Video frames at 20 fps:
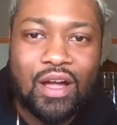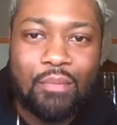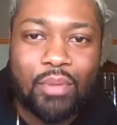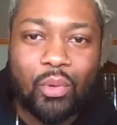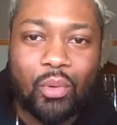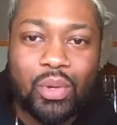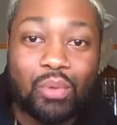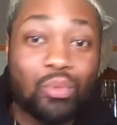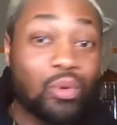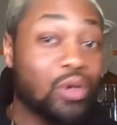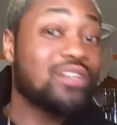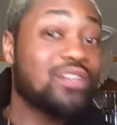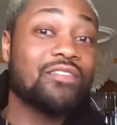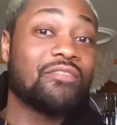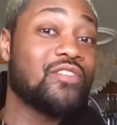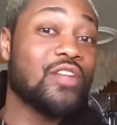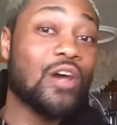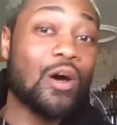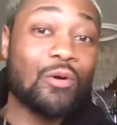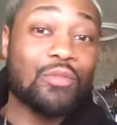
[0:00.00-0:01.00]
But we wouldn't
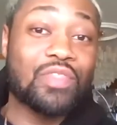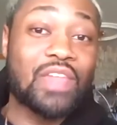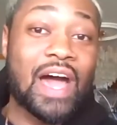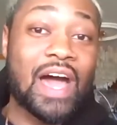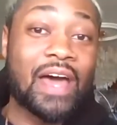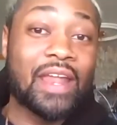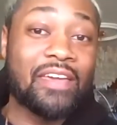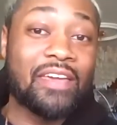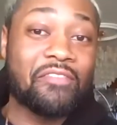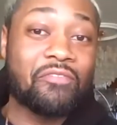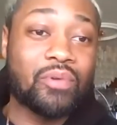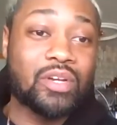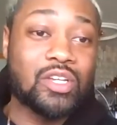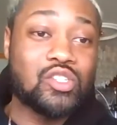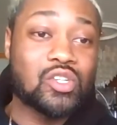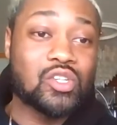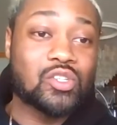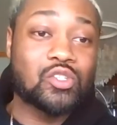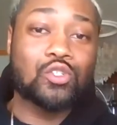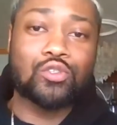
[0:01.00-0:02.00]
have known that if we
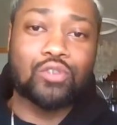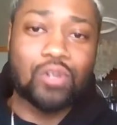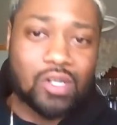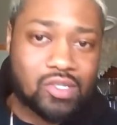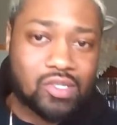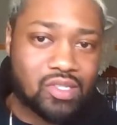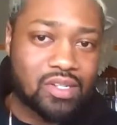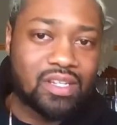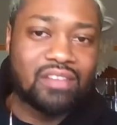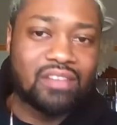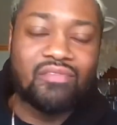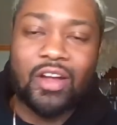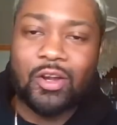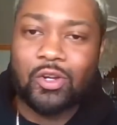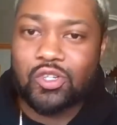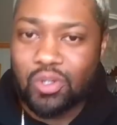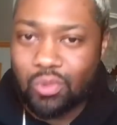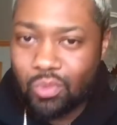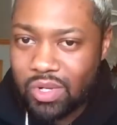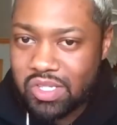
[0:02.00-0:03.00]
just trusted
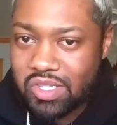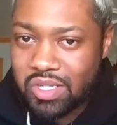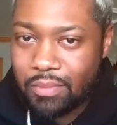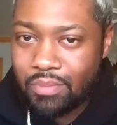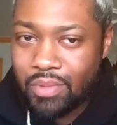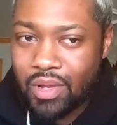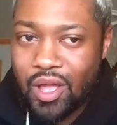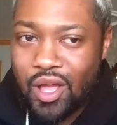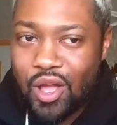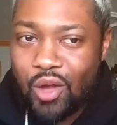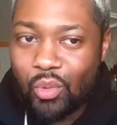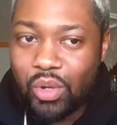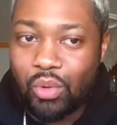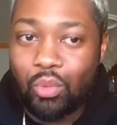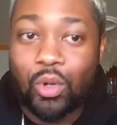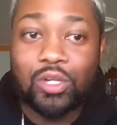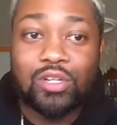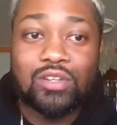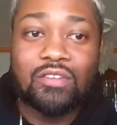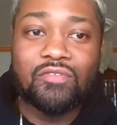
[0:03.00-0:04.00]
conventional wisdom. We
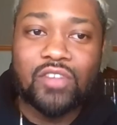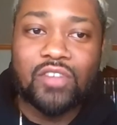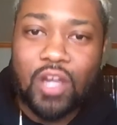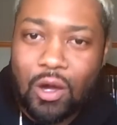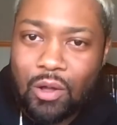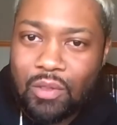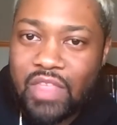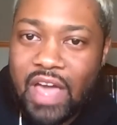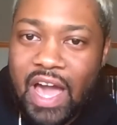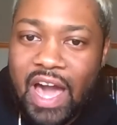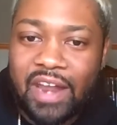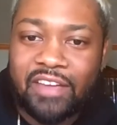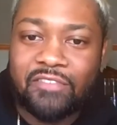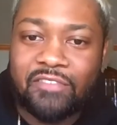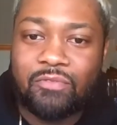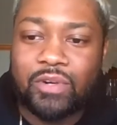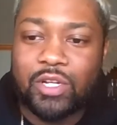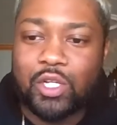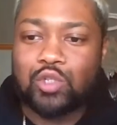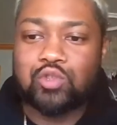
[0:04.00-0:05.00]
wouldn't have known that
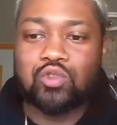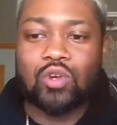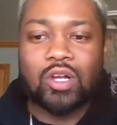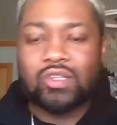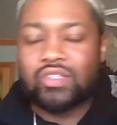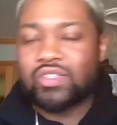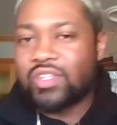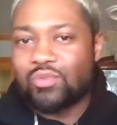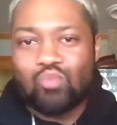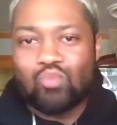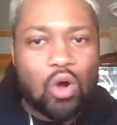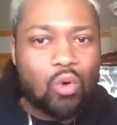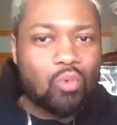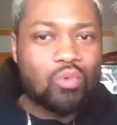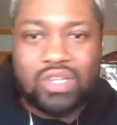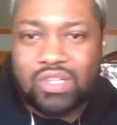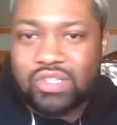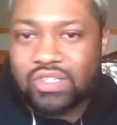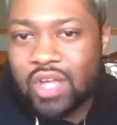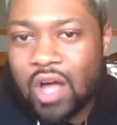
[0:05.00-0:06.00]
if we trusted what
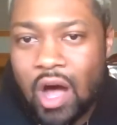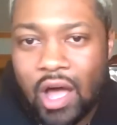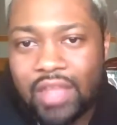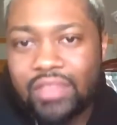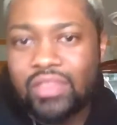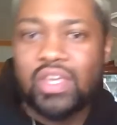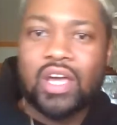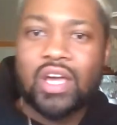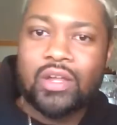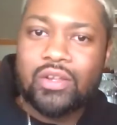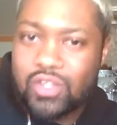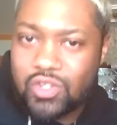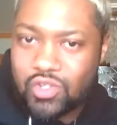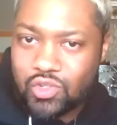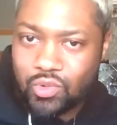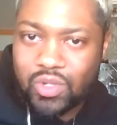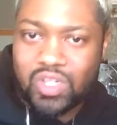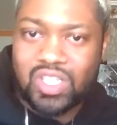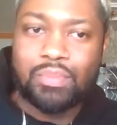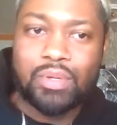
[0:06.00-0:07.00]
we saw in the
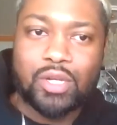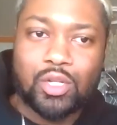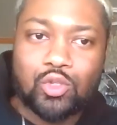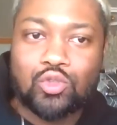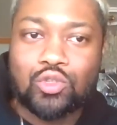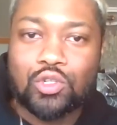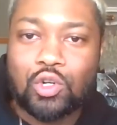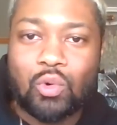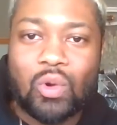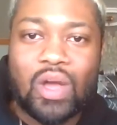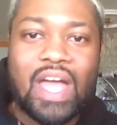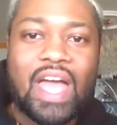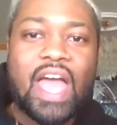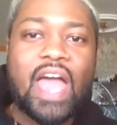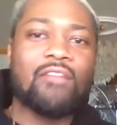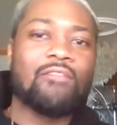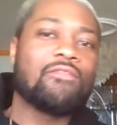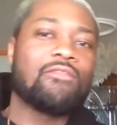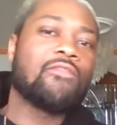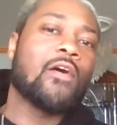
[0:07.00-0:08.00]
industry to be true
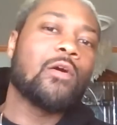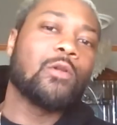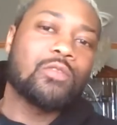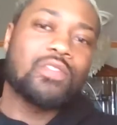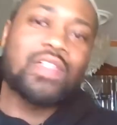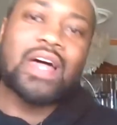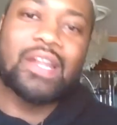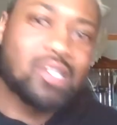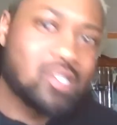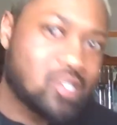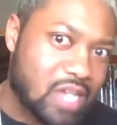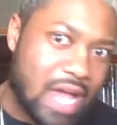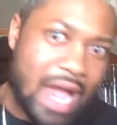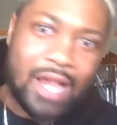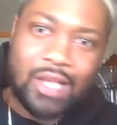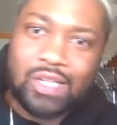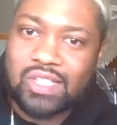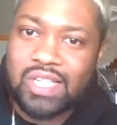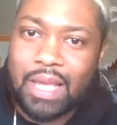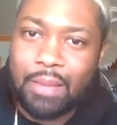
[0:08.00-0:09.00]
and followed that
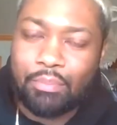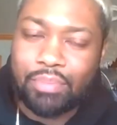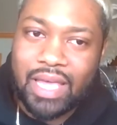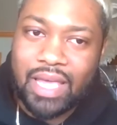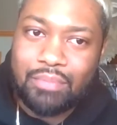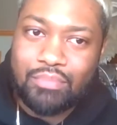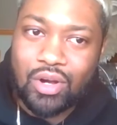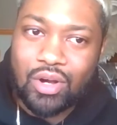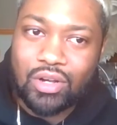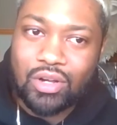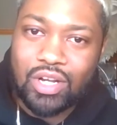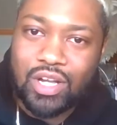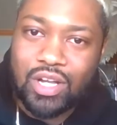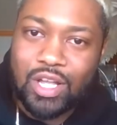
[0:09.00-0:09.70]
exact same playbook.